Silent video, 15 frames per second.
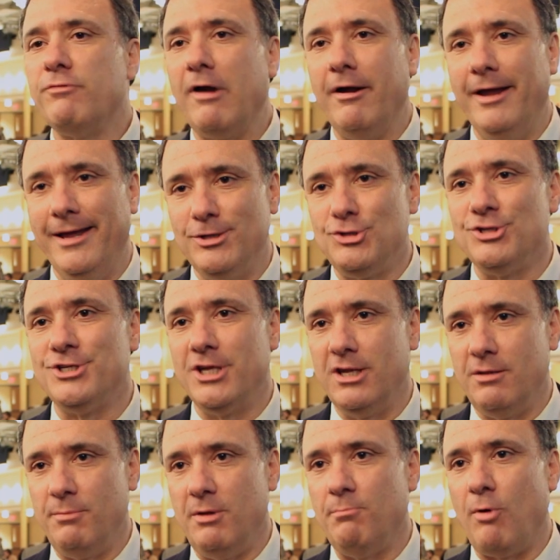very
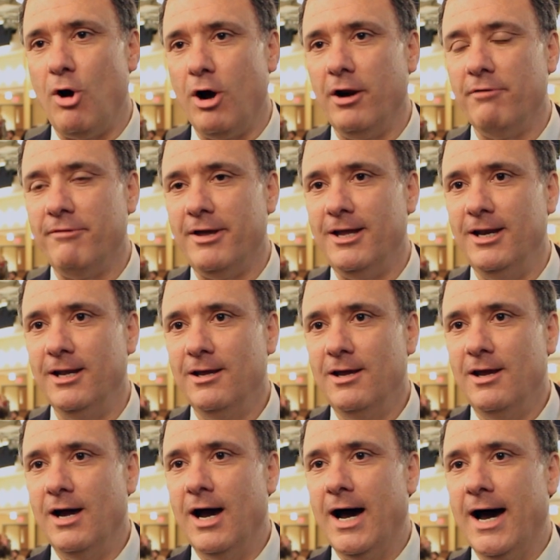interesting to be part of it.
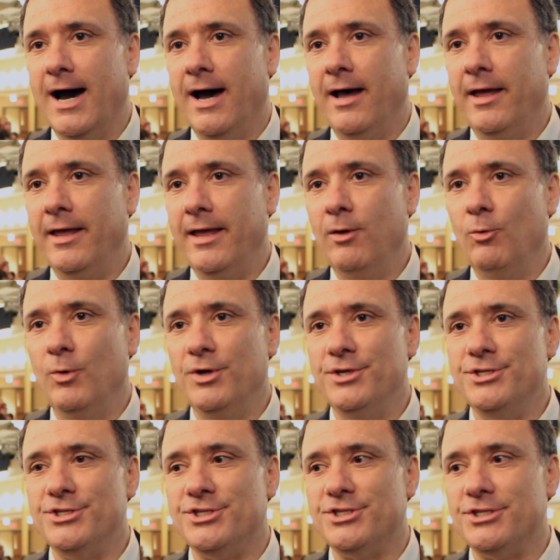It
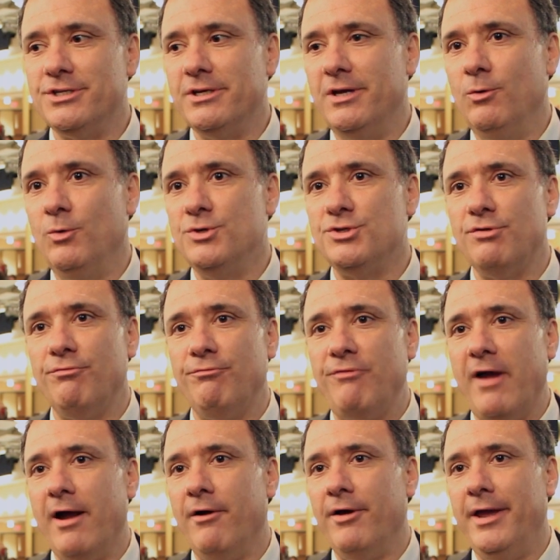was a
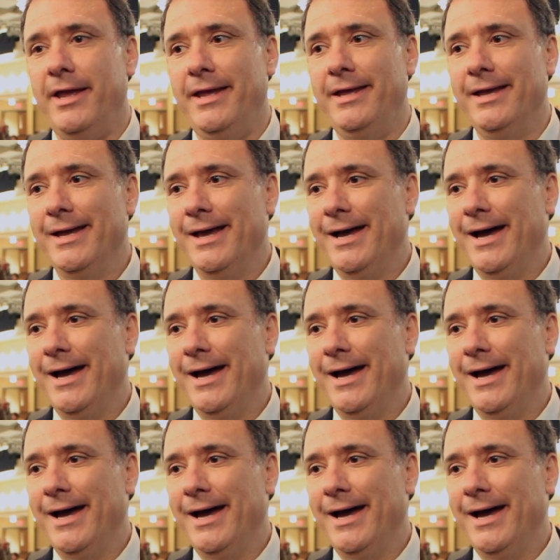very